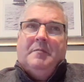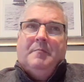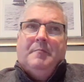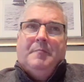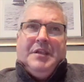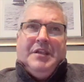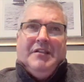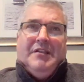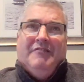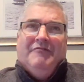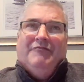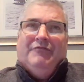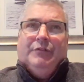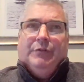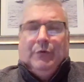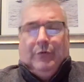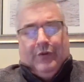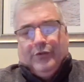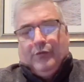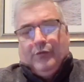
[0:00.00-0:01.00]
be
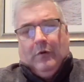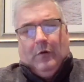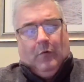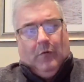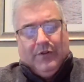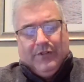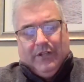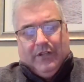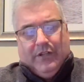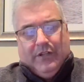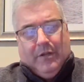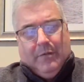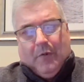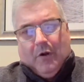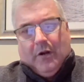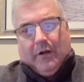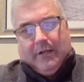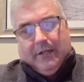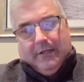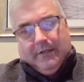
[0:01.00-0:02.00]
influenced what was in the
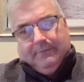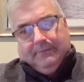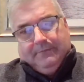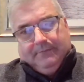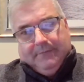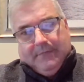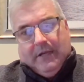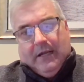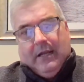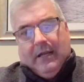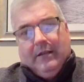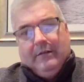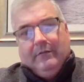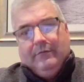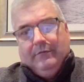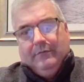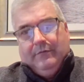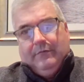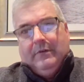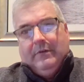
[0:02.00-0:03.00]
market.
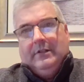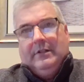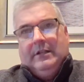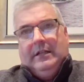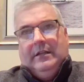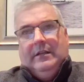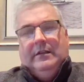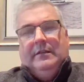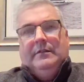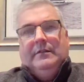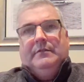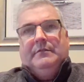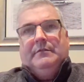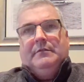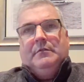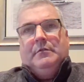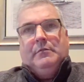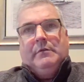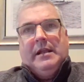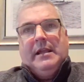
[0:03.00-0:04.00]
I really
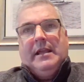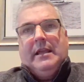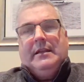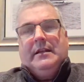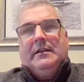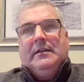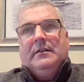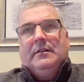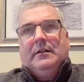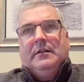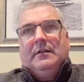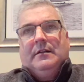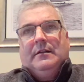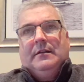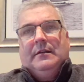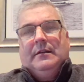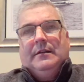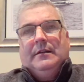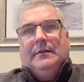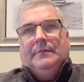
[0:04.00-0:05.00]
created
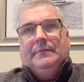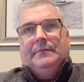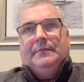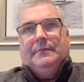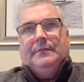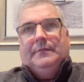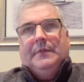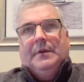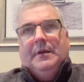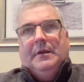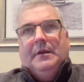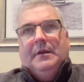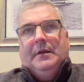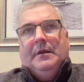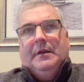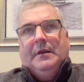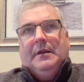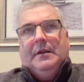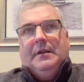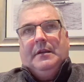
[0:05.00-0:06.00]
um,
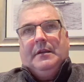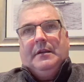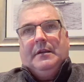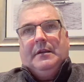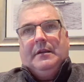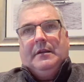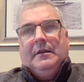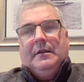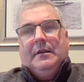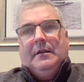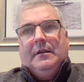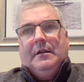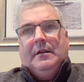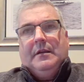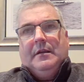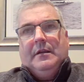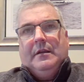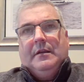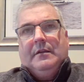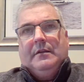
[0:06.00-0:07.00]
a
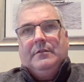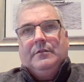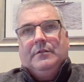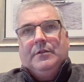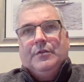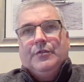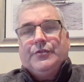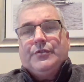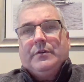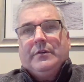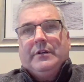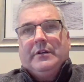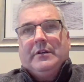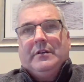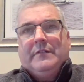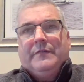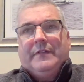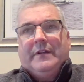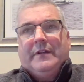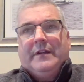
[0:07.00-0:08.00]
a user
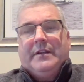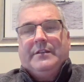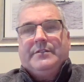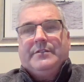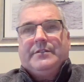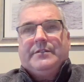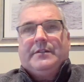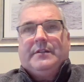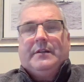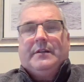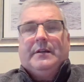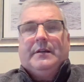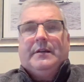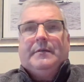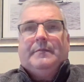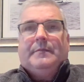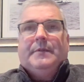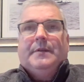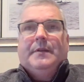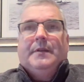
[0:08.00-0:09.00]
interface
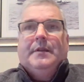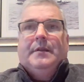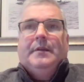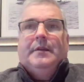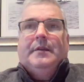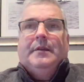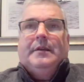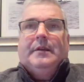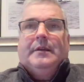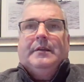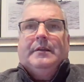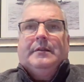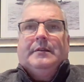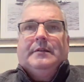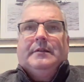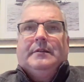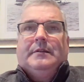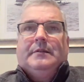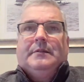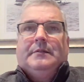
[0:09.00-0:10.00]
um,
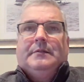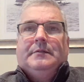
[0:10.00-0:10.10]
and